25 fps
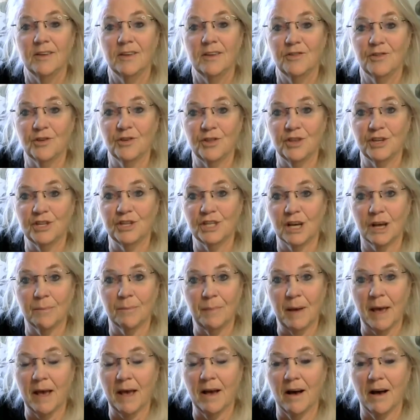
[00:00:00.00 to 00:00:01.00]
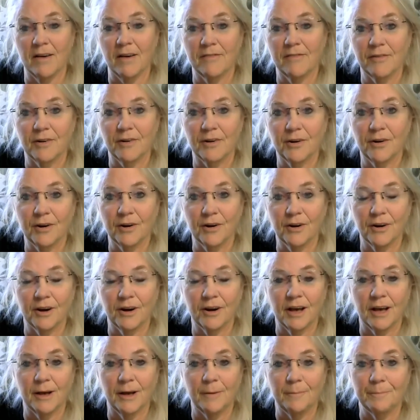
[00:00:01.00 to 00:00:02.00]
so that she could pay off her
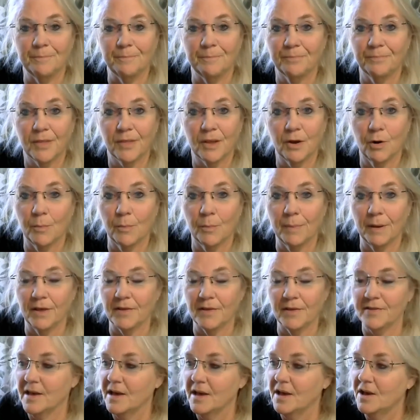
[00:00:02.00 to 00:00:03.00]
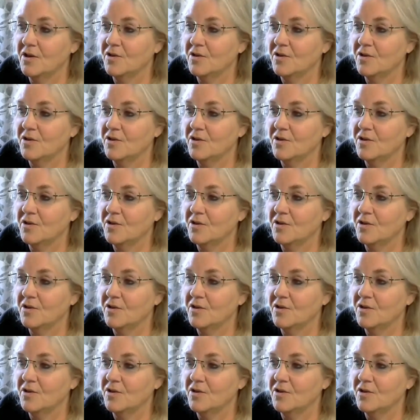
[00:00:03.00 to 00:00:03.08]
um, her bills.